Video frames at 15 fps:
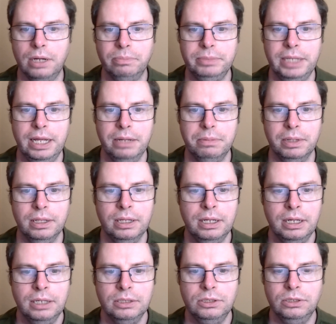top
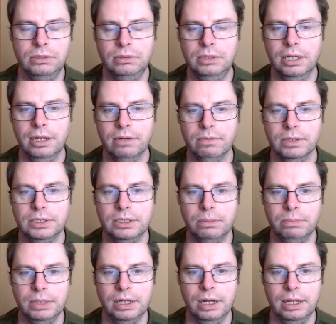table to deliver
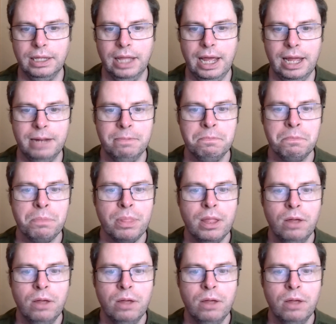something like that.